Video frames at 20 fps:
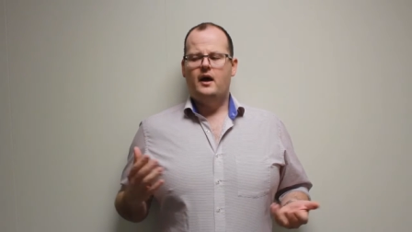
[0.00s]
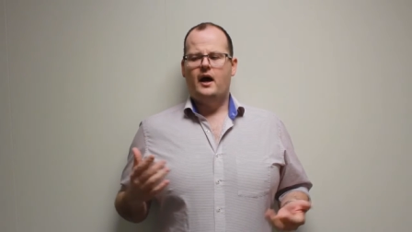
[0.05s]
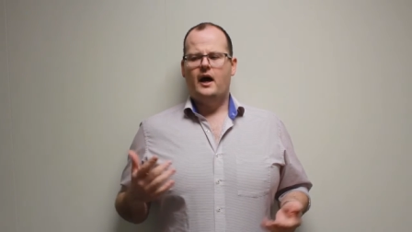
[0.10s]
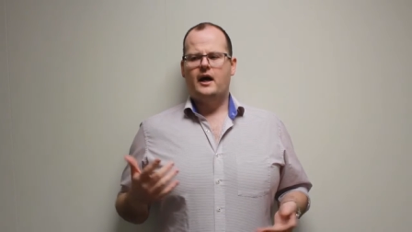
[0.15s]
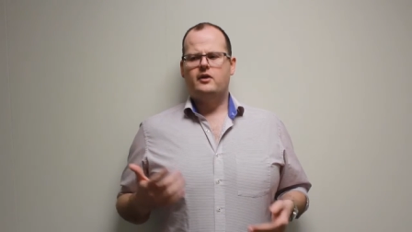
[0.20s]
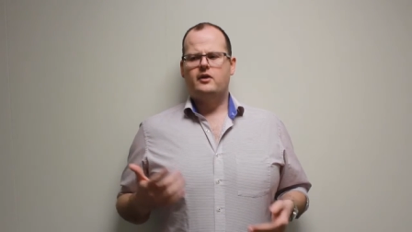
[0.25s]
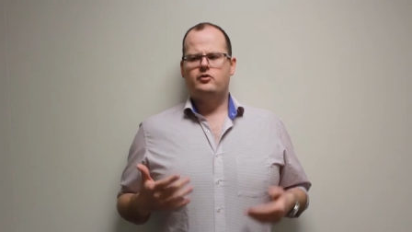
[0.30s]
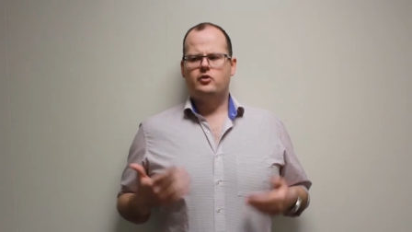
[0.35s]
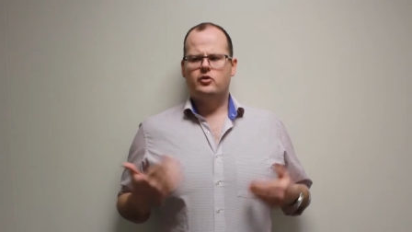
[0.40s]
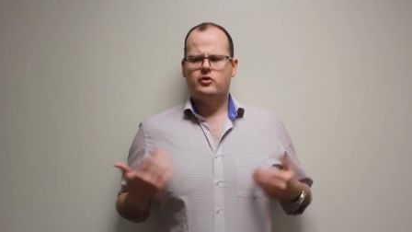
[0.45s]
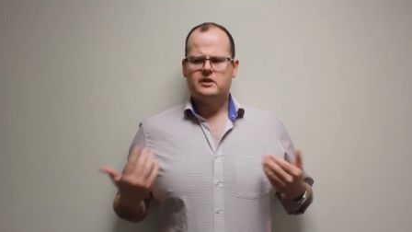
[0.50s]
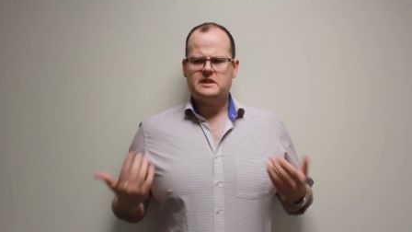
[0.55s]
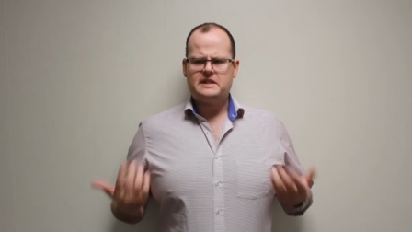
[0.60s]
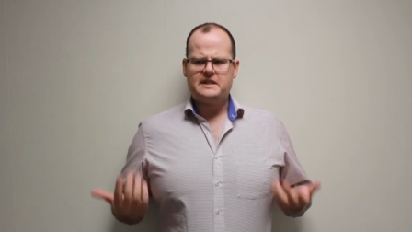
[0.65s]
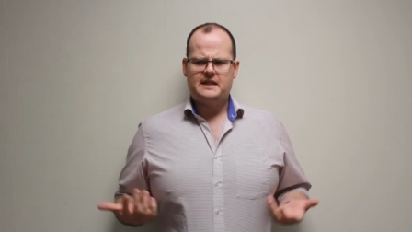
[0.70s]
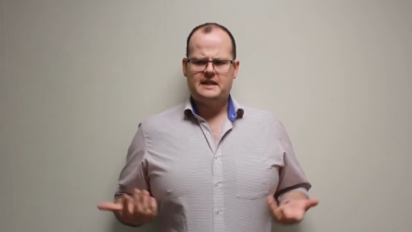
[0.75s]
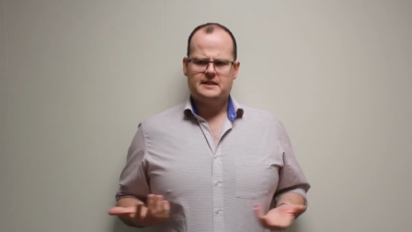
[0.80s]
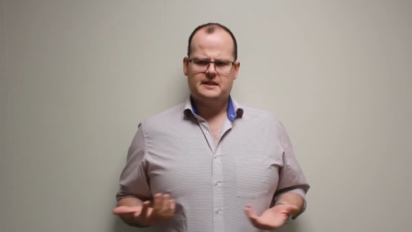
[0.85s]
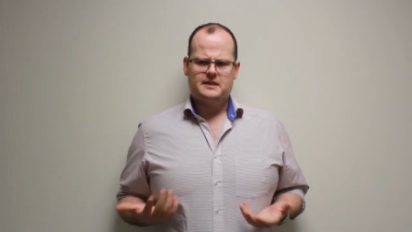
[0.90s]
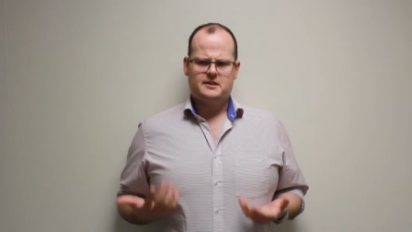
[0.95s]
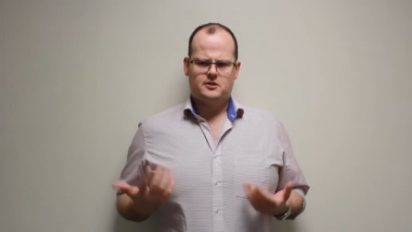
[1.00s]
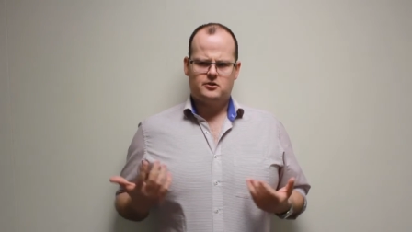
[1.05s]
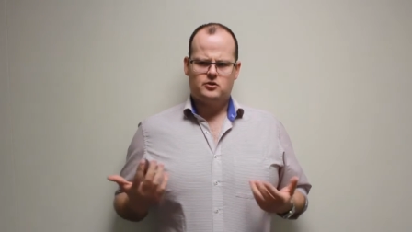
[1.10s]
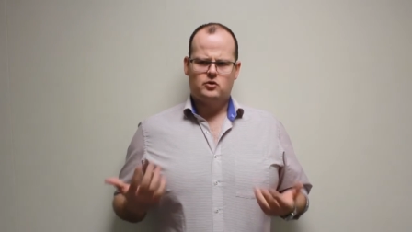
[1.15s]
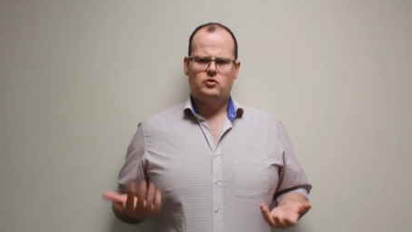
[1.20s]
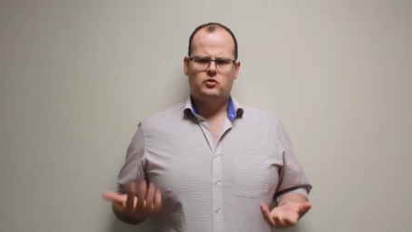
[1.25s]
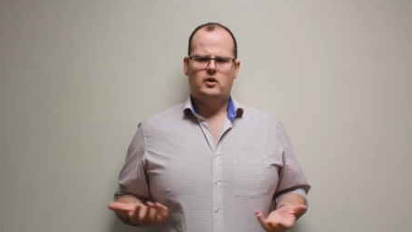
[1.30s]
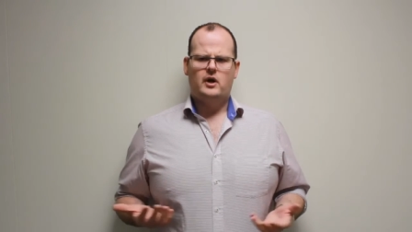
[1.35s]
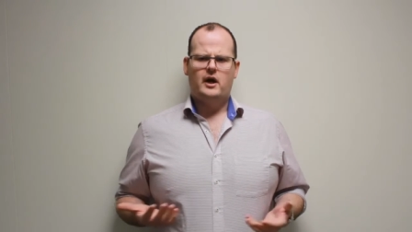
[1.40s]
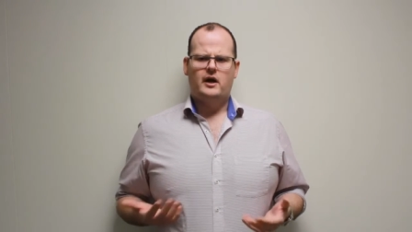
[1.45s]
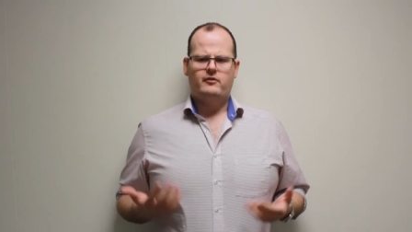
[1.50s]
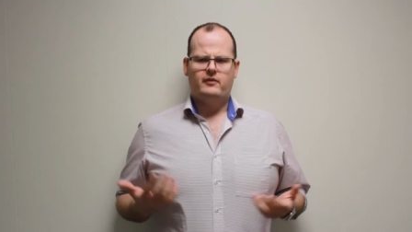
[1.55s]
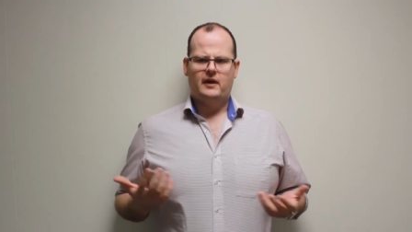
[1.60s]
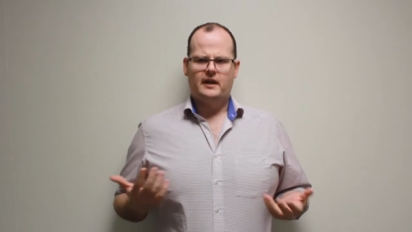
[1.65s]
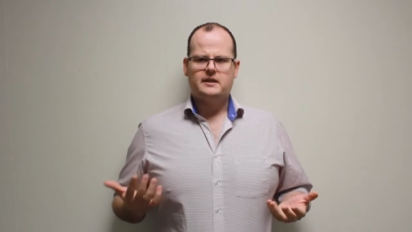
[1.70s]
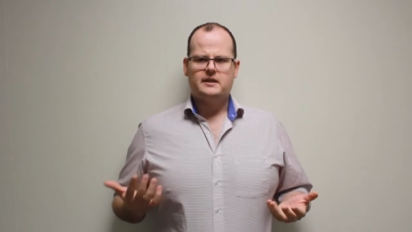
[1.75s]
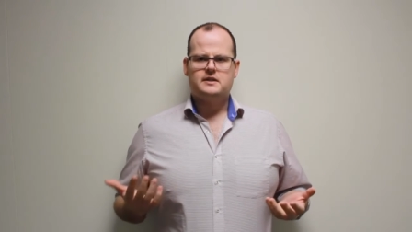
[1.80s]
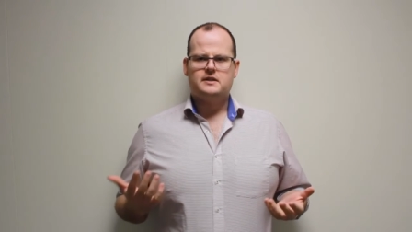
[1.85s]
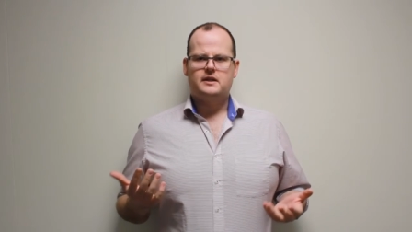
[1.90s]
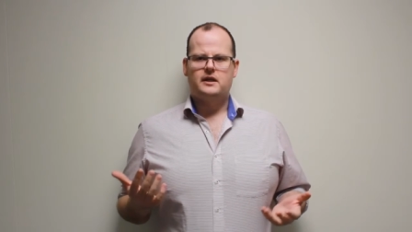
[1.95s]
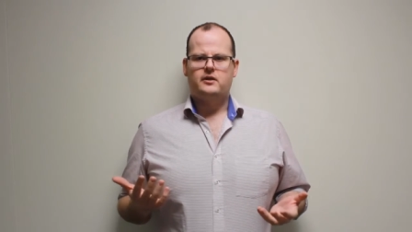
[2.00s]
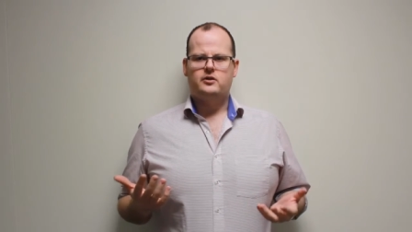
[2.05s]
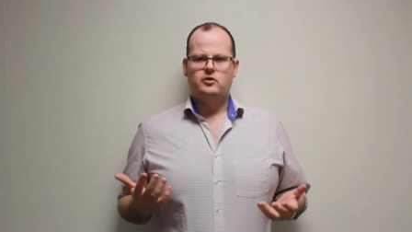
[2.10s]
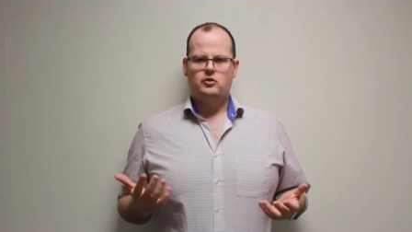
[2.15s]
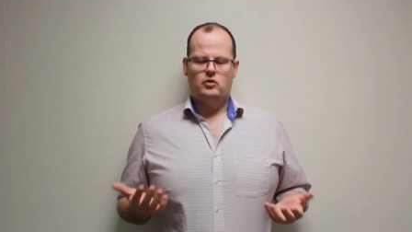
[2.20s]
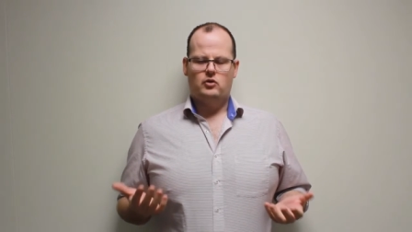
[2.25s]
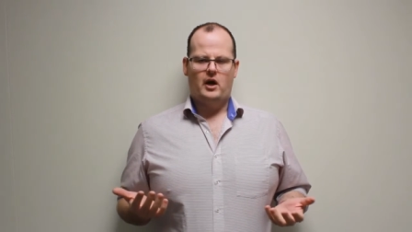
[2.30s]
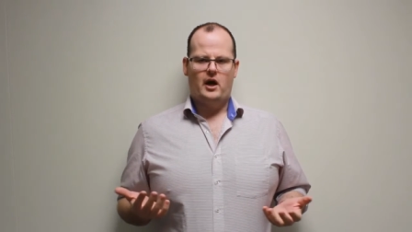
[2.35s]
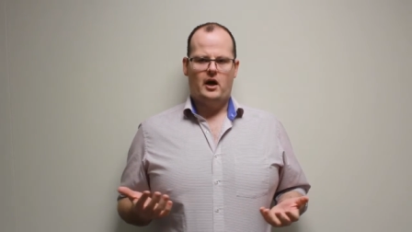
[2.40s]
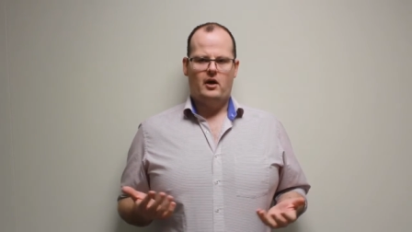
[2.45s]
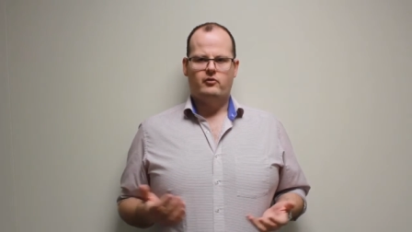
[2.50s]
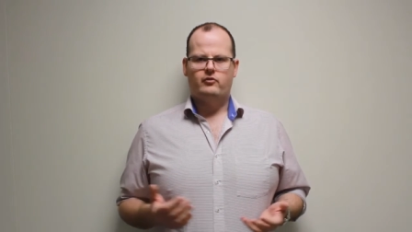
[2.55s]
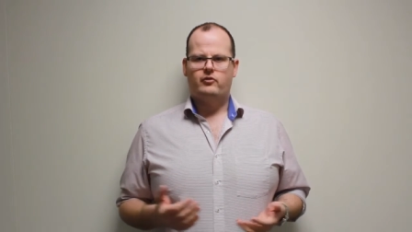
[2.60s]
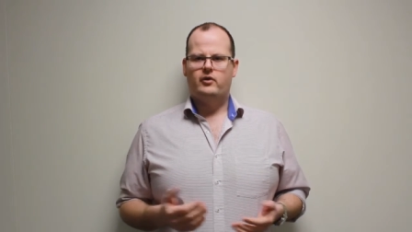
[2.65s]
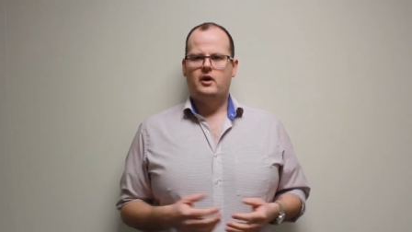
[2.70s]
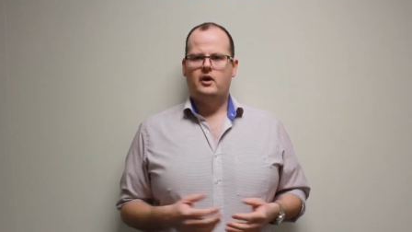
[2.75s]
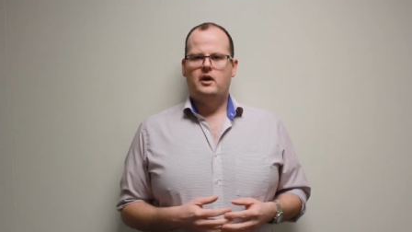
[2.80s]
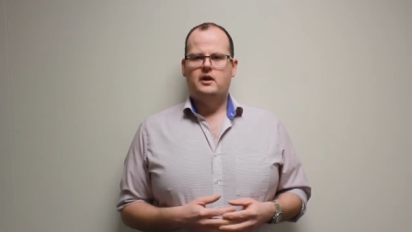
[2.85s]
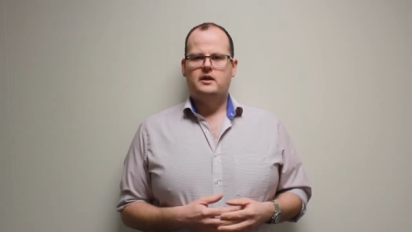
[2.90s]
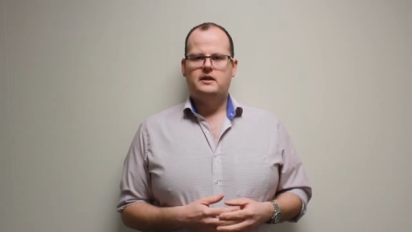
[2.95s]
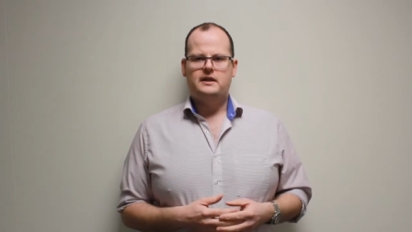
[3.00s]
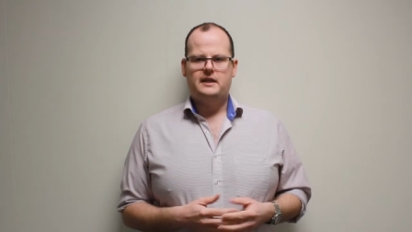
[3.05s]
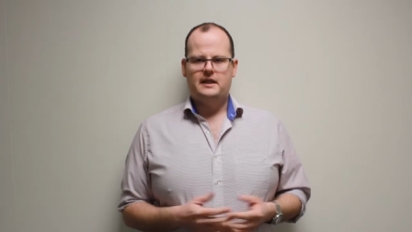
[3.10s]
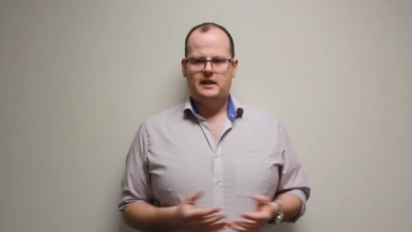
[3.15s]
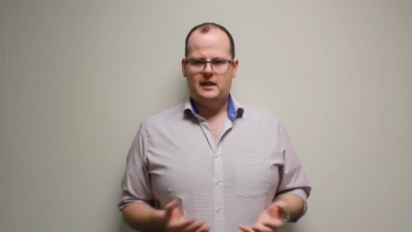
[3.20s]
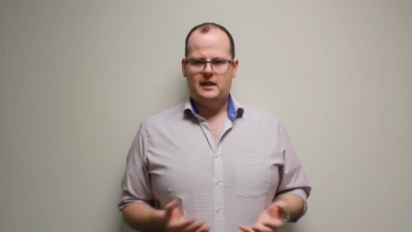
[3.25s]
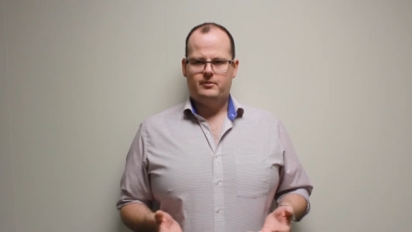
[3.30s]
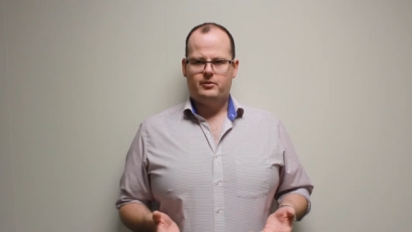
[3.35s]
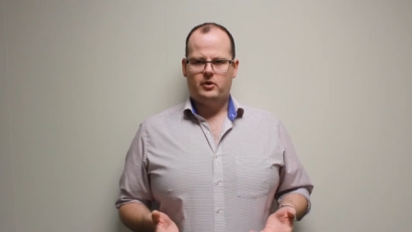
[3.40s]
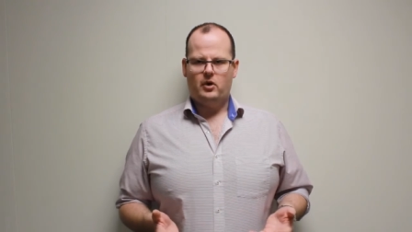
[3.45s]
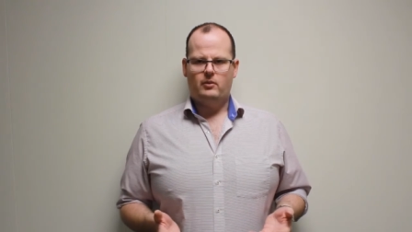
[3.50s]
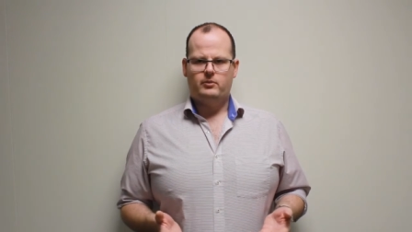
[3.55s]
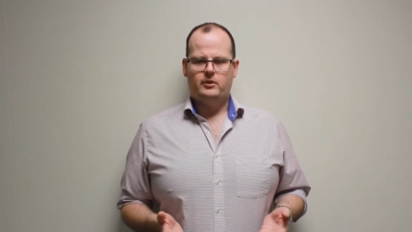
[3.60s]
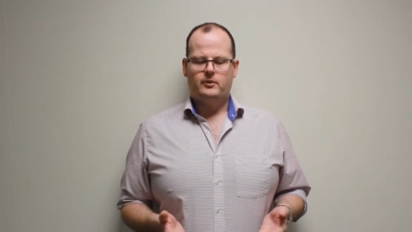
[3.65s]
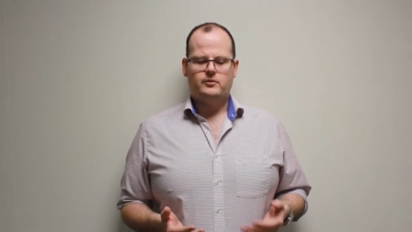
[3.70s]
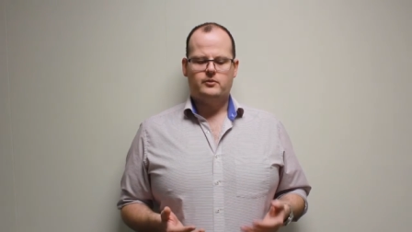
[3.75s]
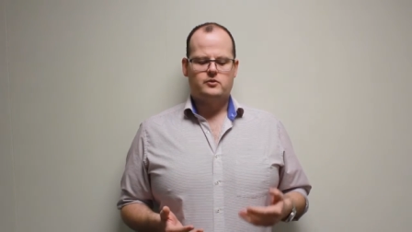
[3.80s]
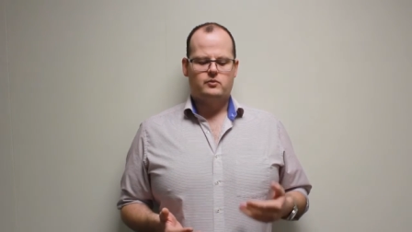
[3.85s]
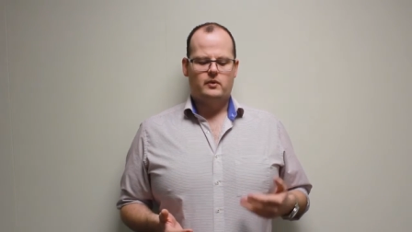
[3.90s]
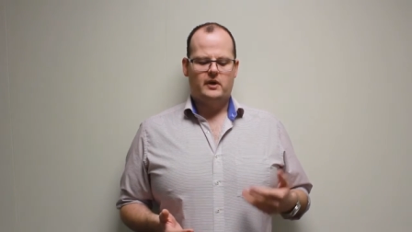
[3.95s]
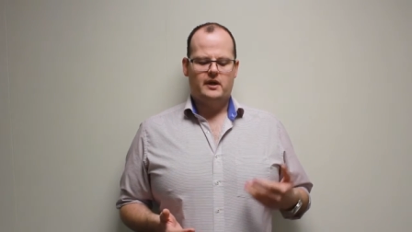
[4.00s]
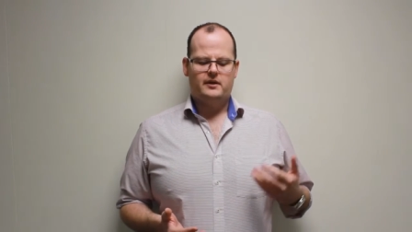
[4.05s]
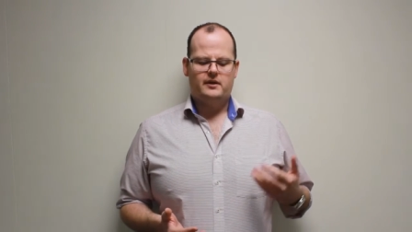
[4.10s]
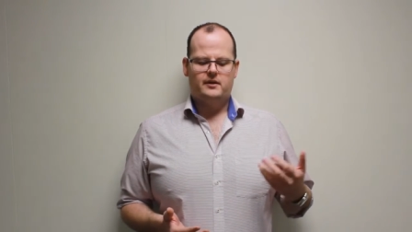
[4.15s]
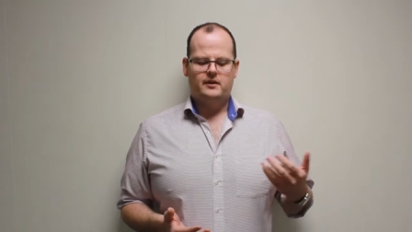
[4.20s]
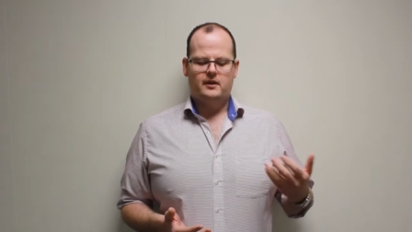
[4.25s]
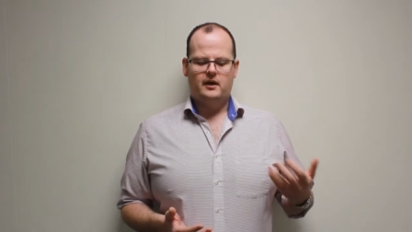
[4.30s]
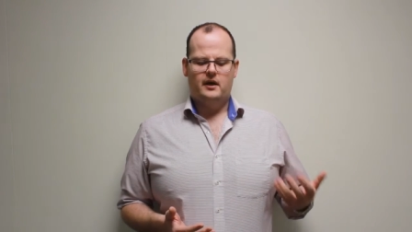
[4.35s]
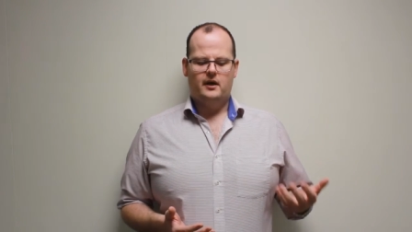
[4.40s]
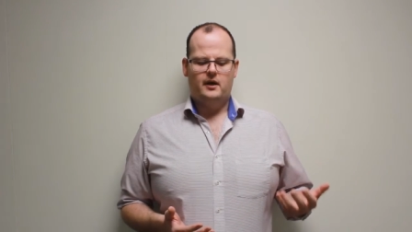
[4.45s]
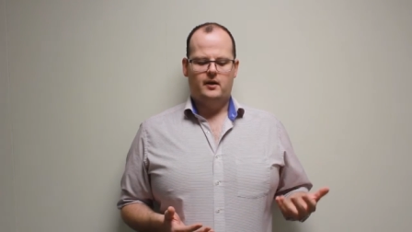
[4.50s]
And if your disease is so advanced that you have daily problems with